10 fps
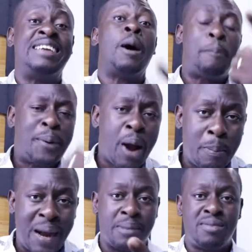the
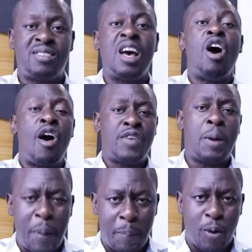problems of
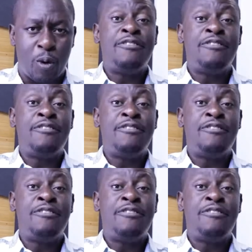the people.